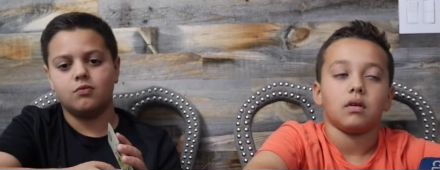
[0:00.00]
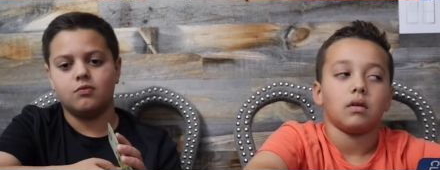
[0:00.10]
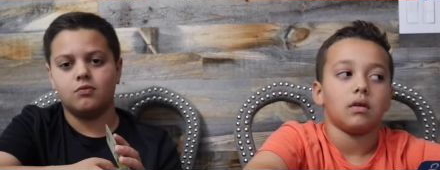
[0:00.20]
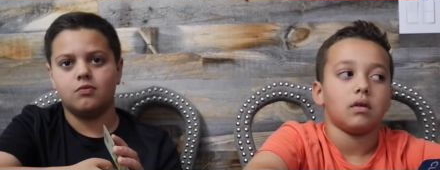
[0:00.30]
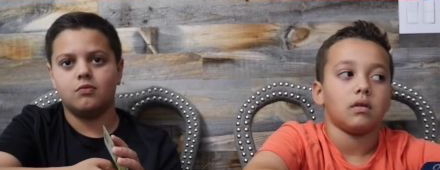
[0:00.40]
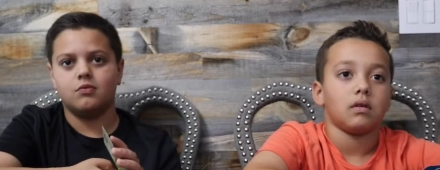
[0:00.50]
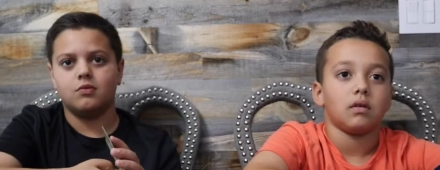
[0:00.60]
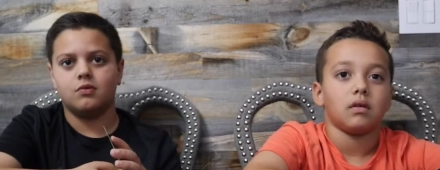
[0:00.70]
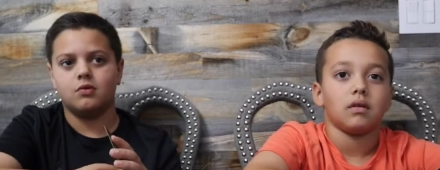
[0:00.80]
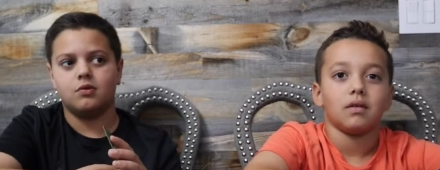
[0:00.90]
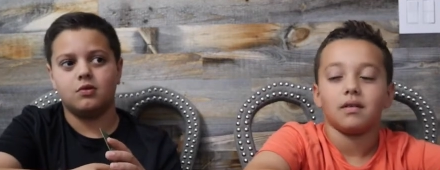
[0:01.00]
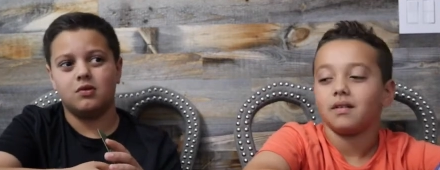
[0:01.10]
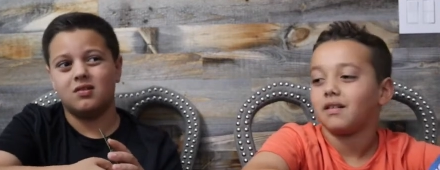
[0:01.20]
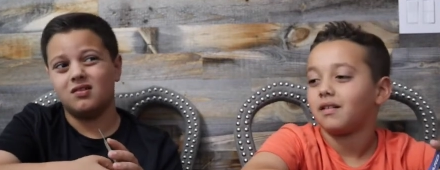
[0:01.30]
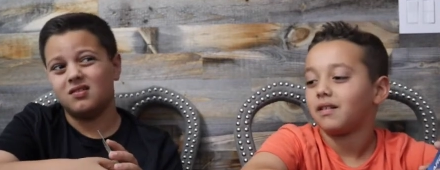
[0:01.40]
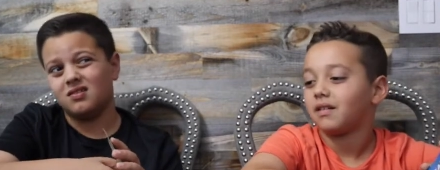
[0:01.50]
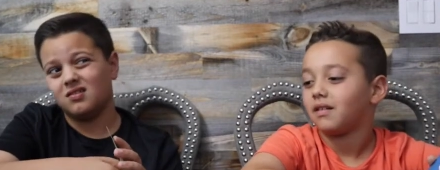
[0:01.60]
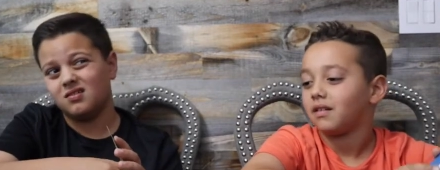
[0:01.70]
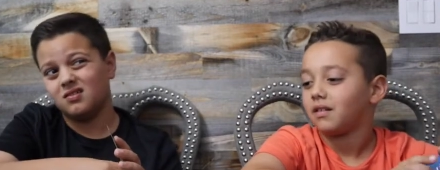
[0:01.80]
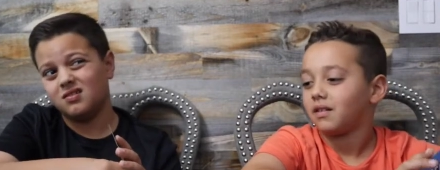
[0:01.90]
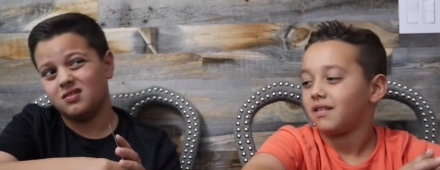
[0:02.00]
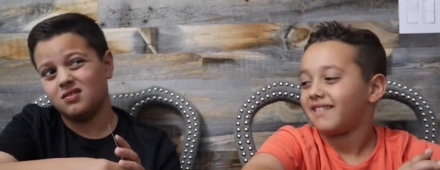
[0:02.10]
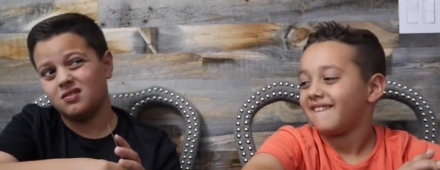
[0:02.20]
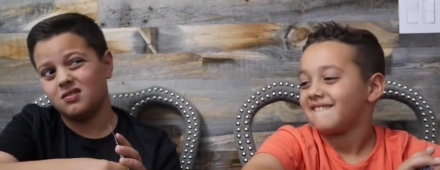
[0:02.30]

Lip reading: Nobody speaks.